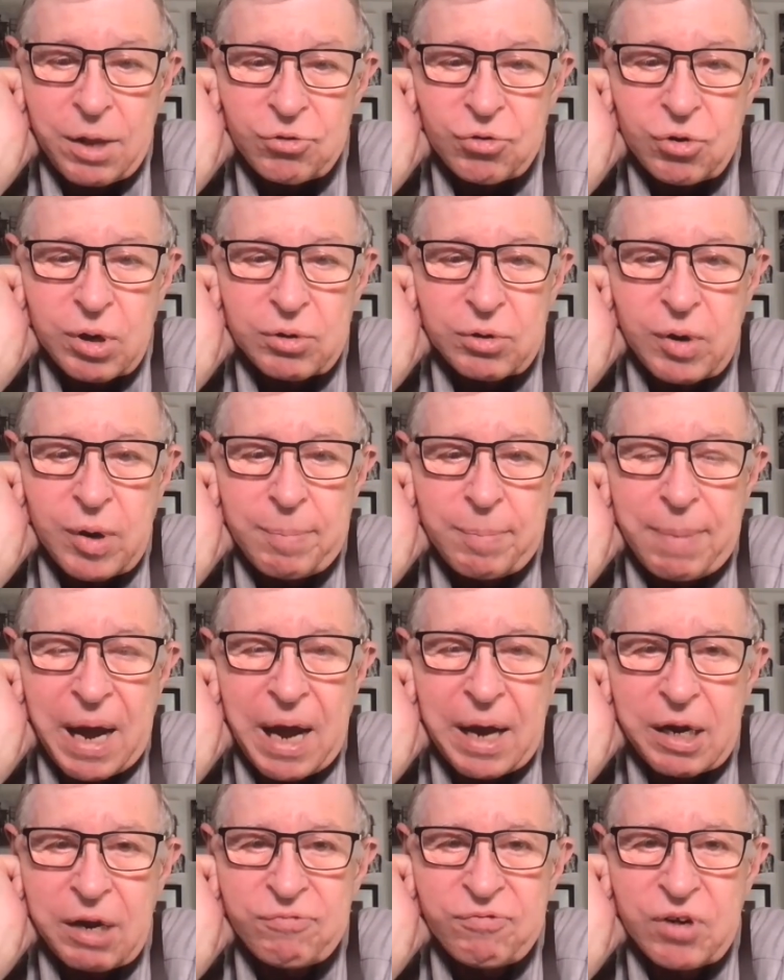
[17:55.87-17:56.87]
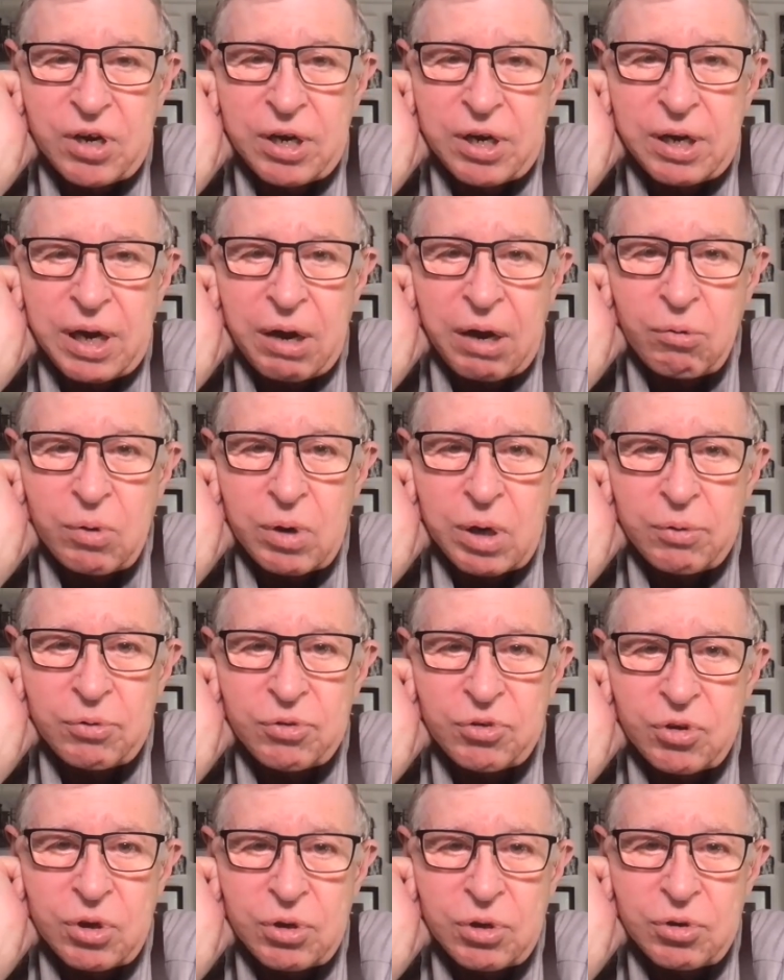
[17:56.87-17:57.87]
the way back, I figured out what I
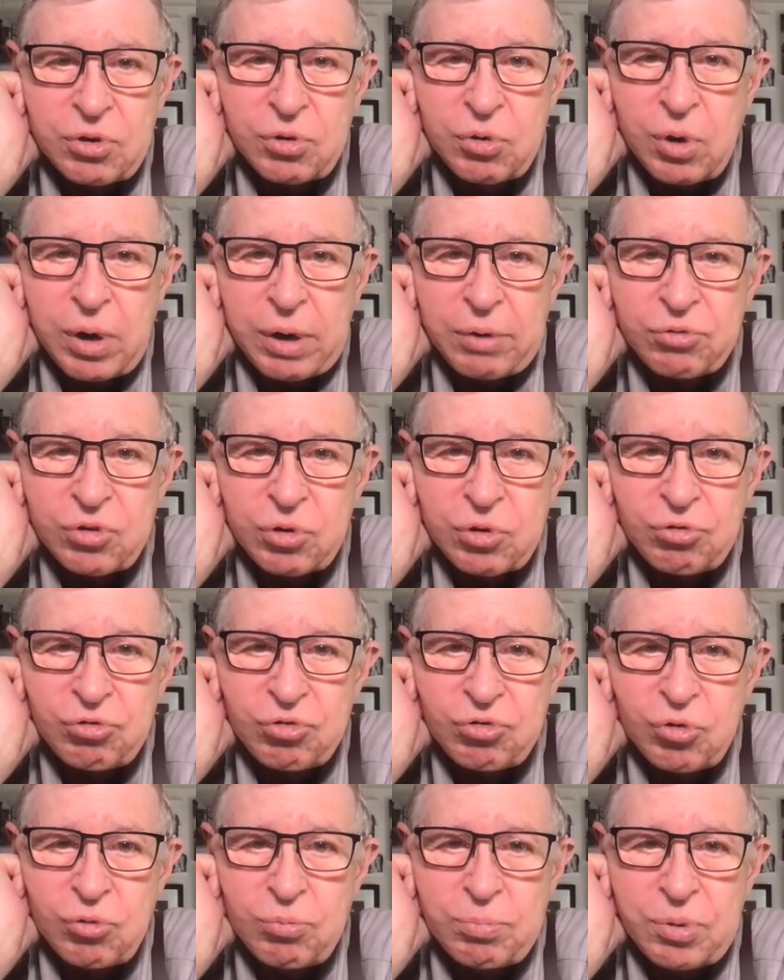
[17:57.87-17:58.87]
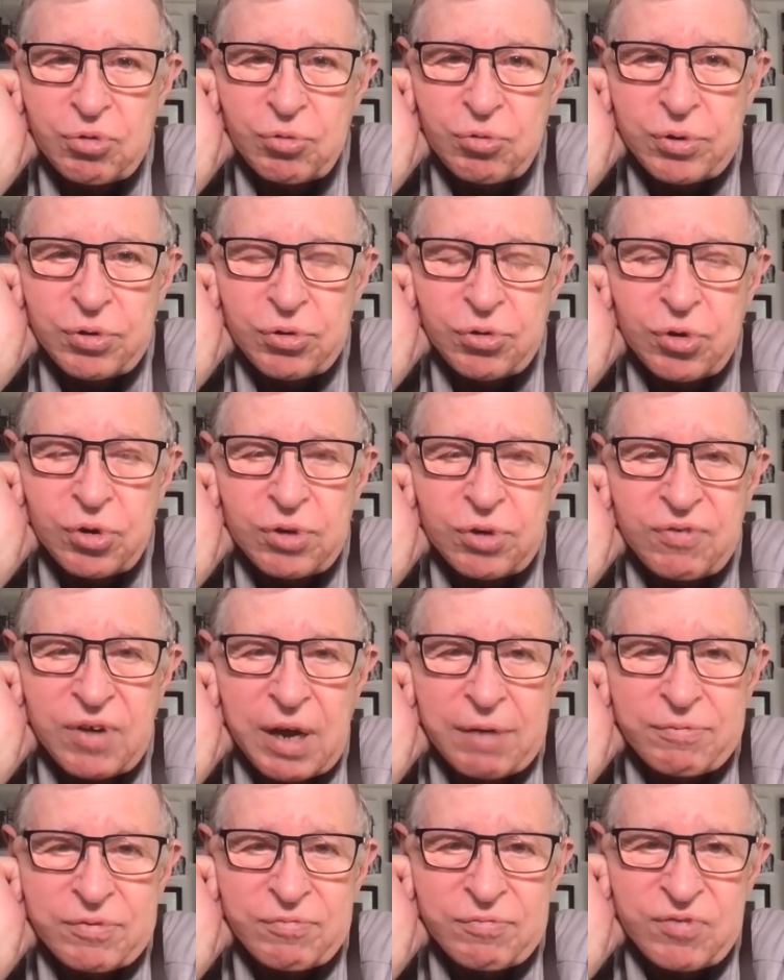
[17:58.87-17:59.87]
was going to do. I was going to shoot between
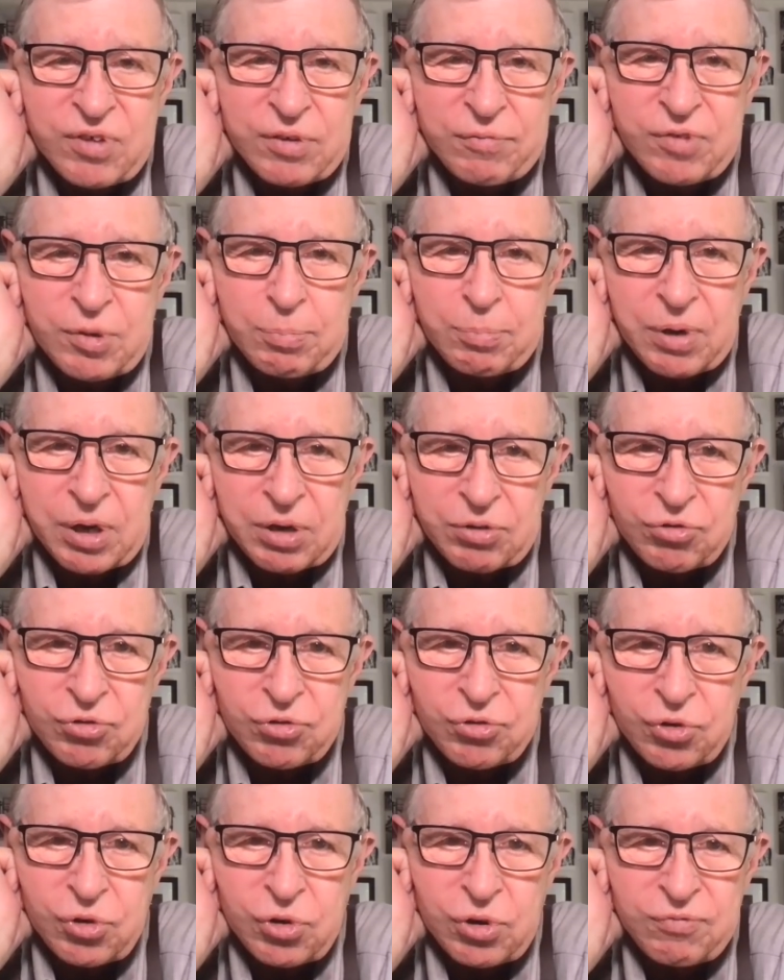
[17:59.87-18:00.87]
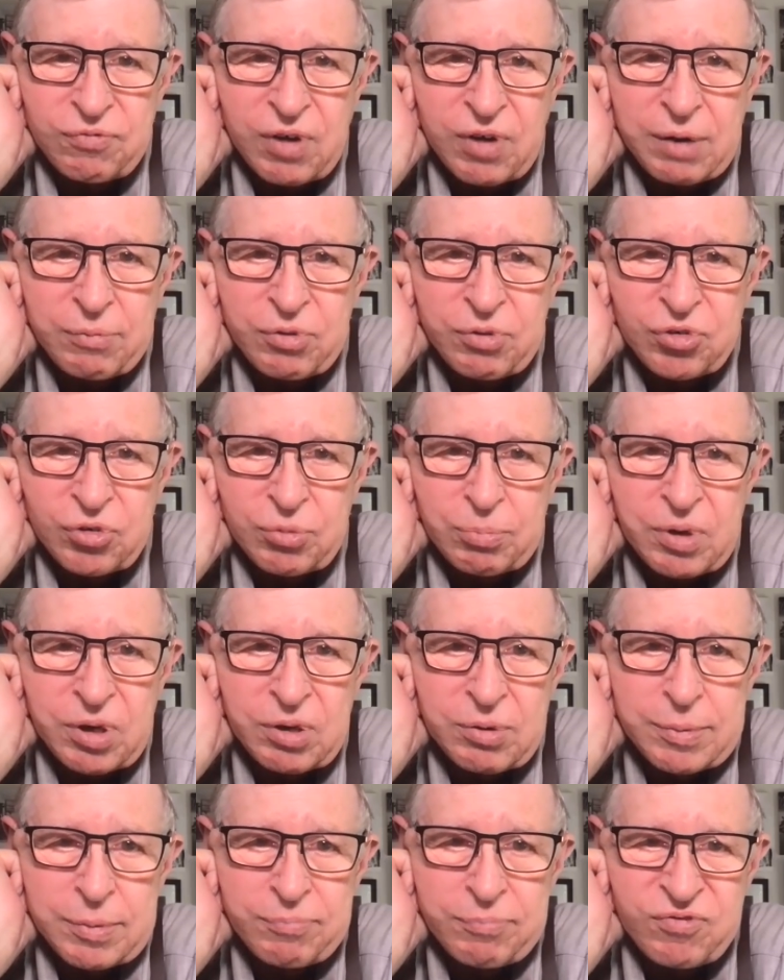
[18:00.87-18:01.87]
35 and 50 pictures. 35 was the
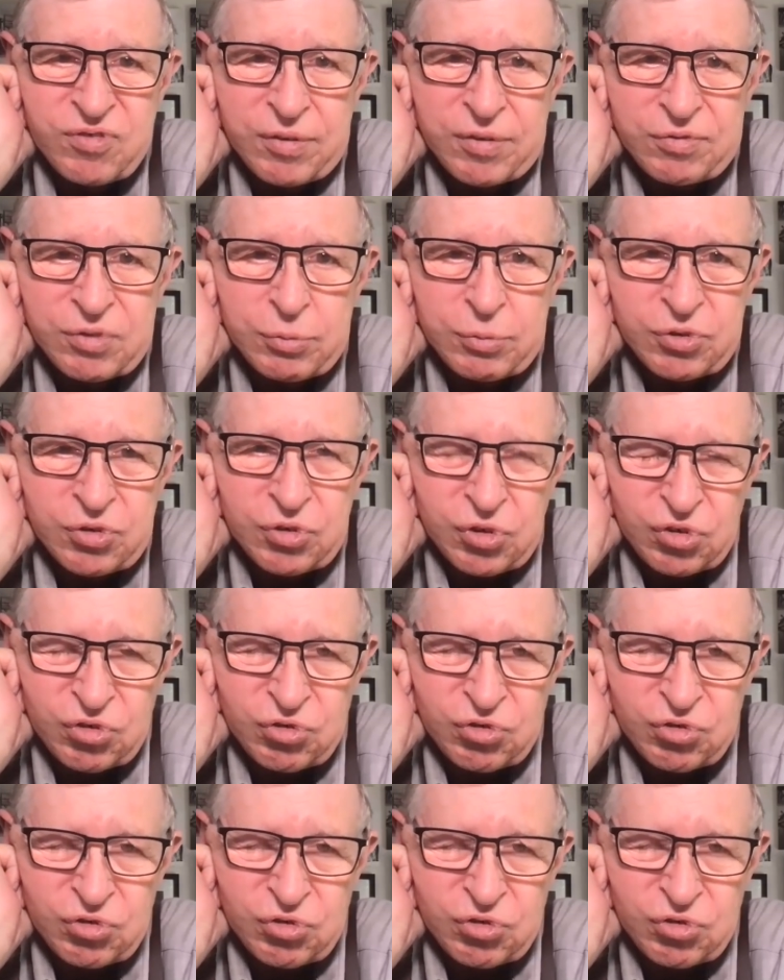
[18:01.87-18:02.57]
minimum. 50 was the